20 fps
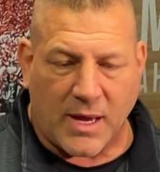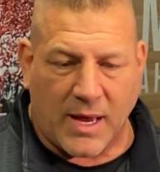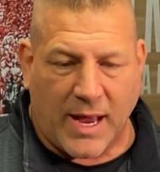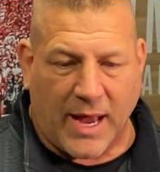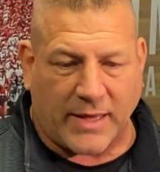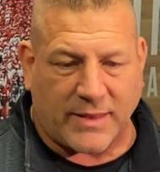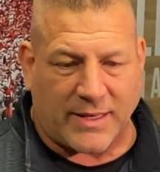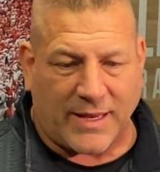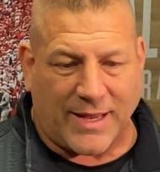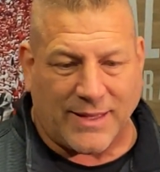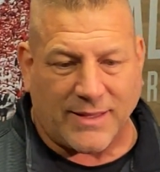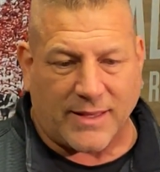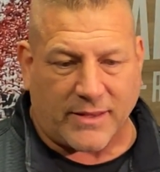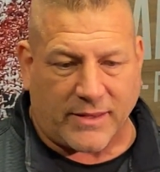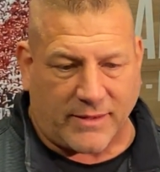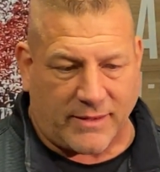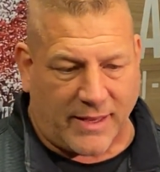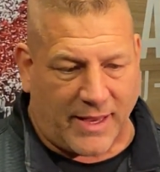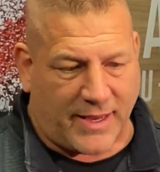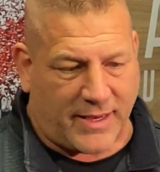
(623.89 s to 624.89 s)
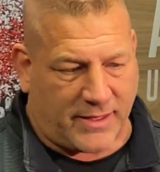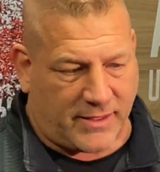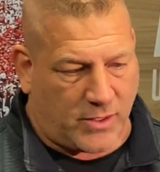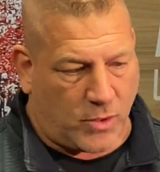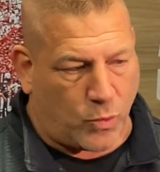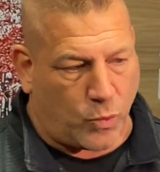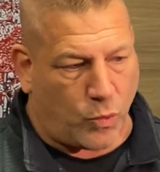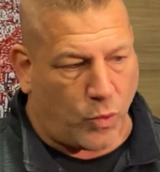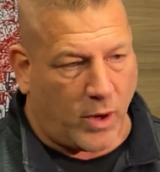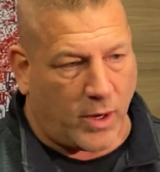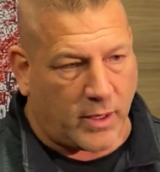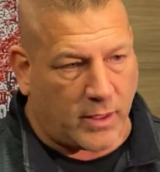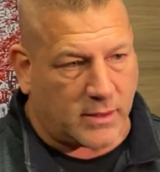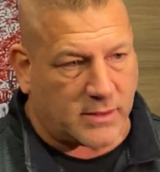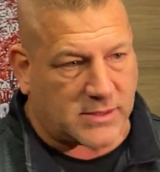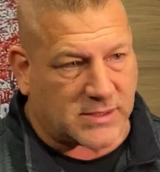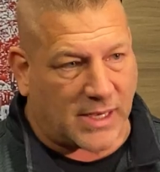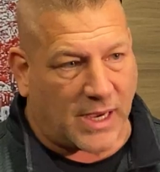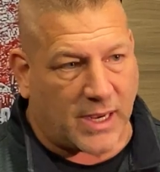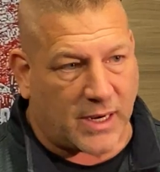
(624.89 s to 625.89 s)
at the end of the day, in the run
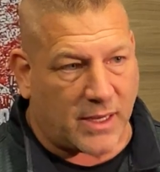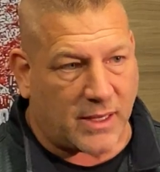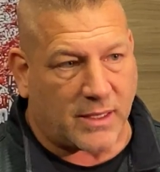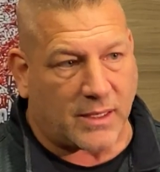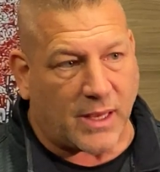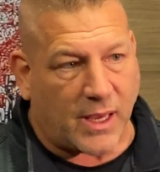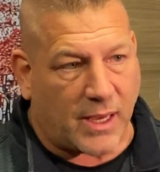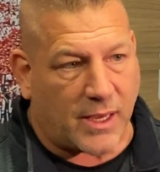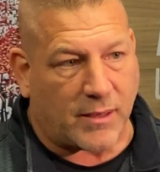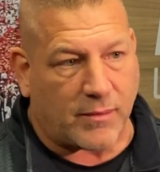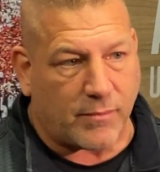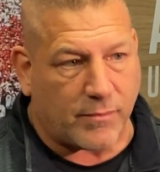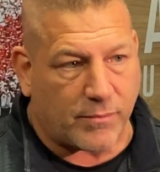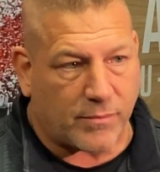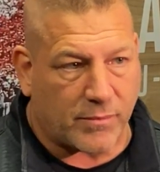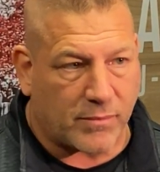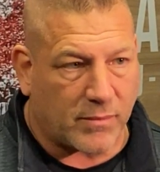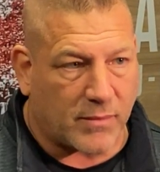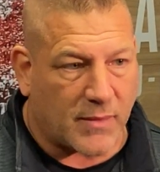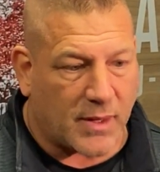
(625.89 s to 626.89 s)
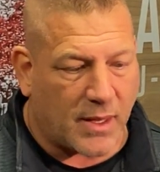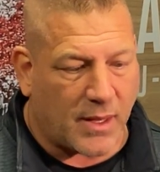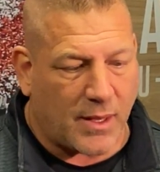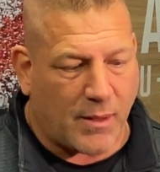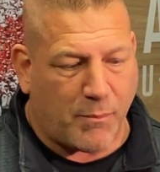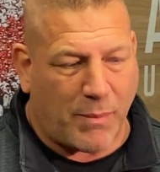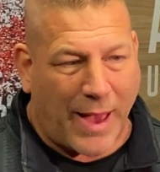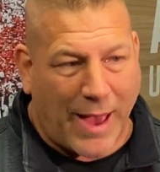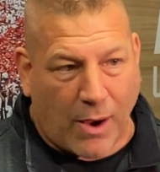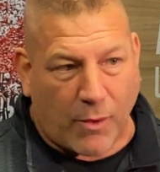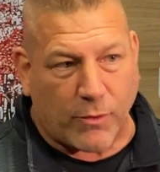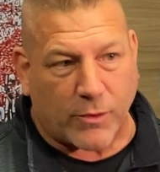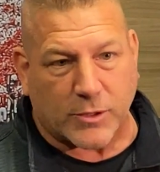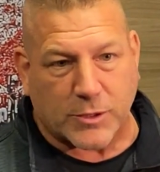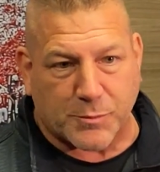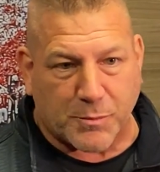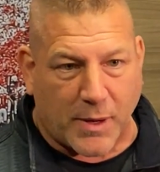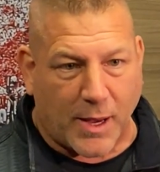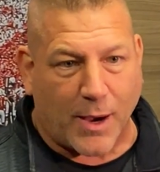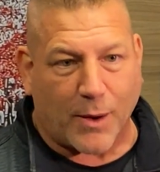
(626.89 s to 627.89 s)
side of the game, power is
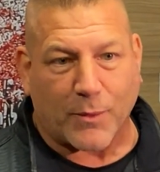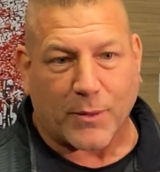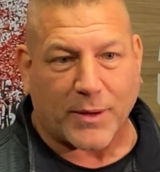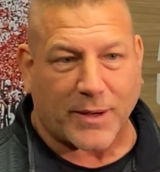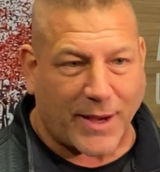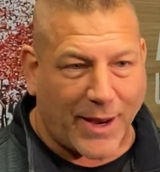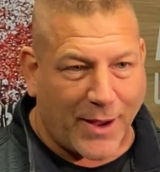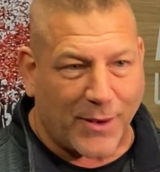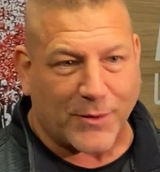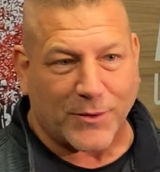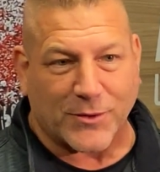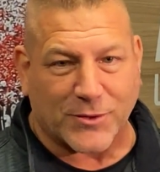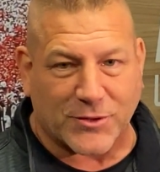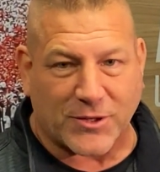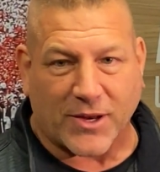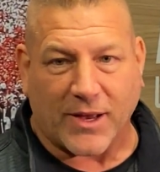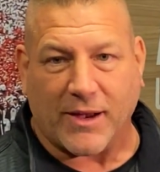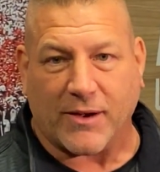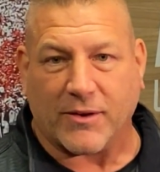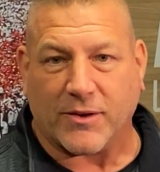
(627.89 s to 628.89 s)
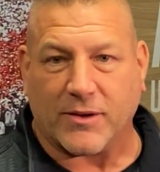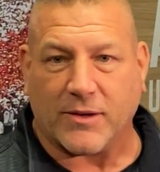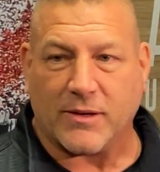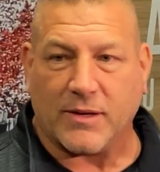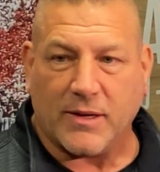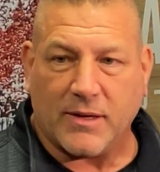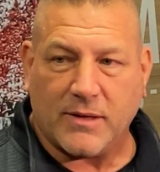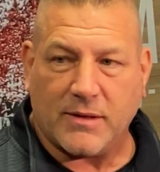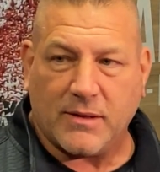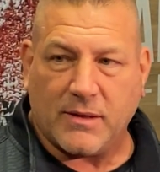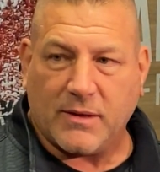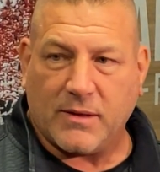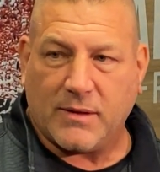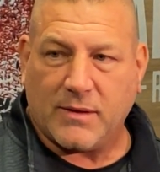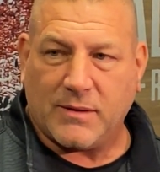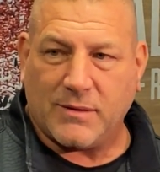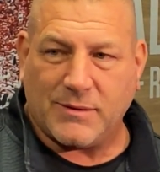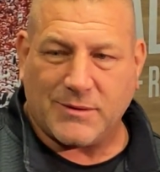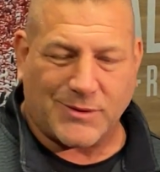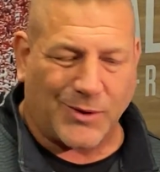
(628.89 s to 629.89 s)
power, counter is counter,
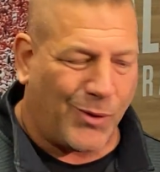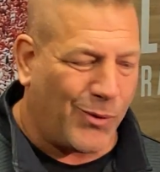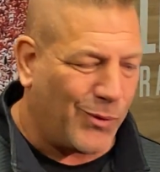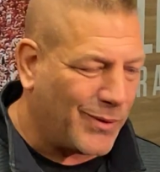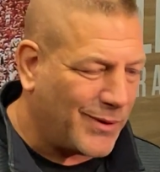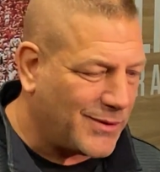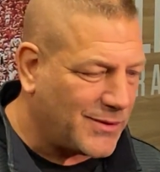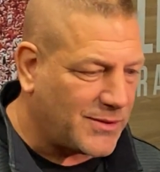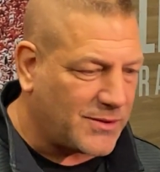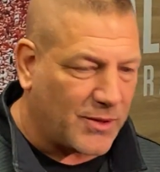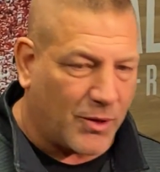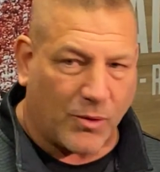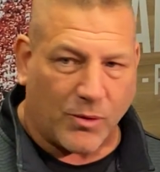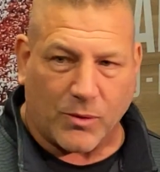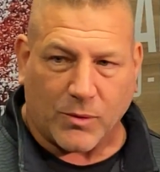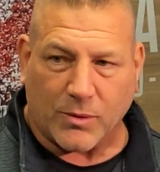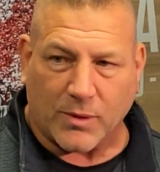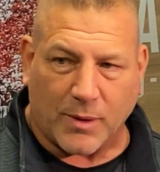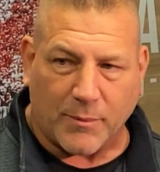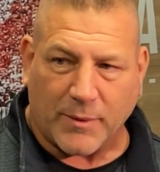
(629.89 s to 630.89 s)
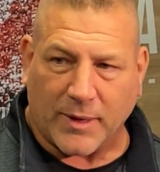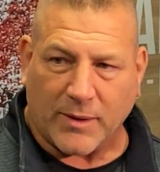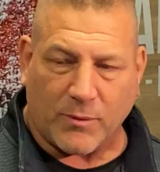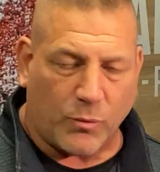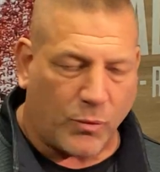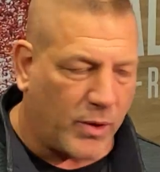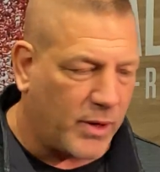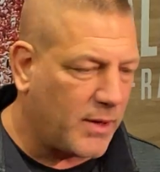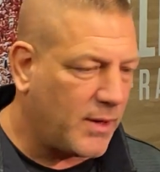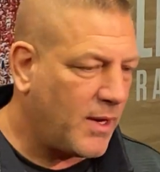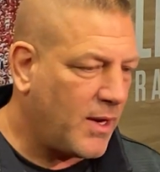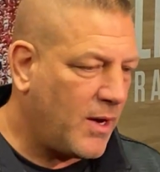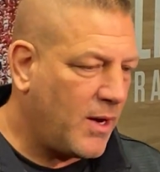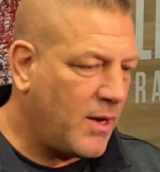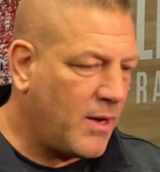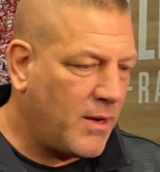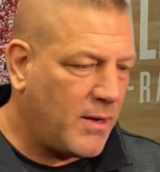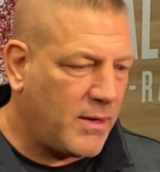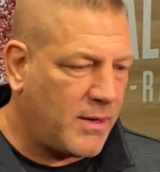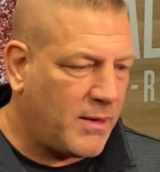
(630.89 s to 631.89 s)
zone is zone. I mean, what
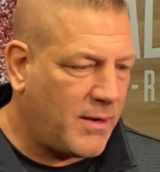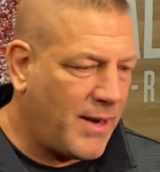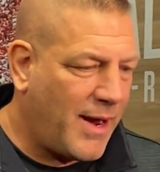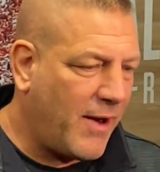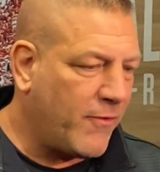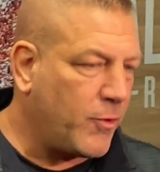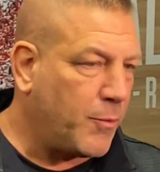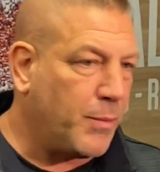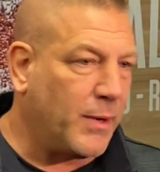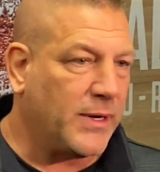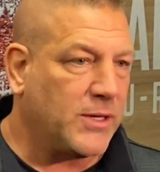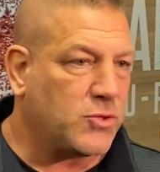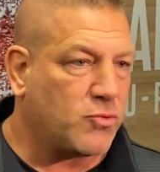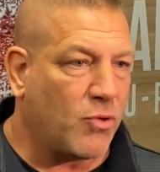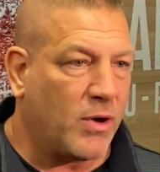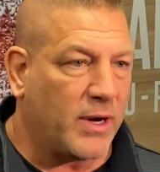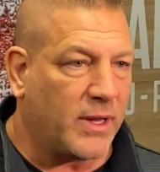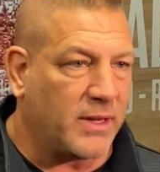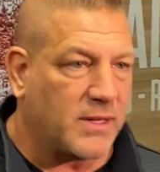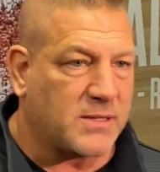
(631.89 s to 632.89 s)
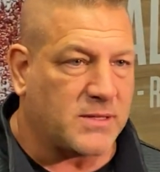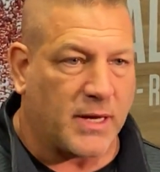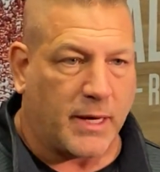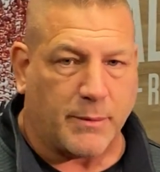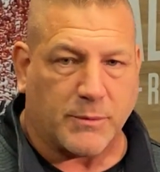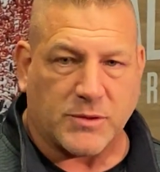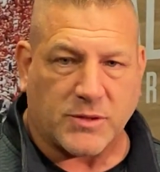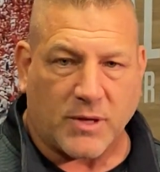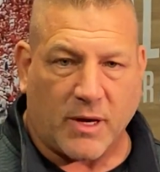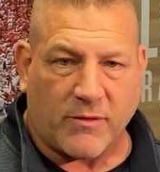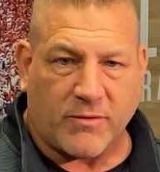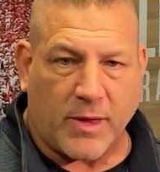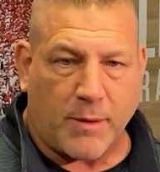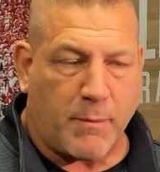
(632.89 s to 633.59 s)
everybody's running the same stuff. They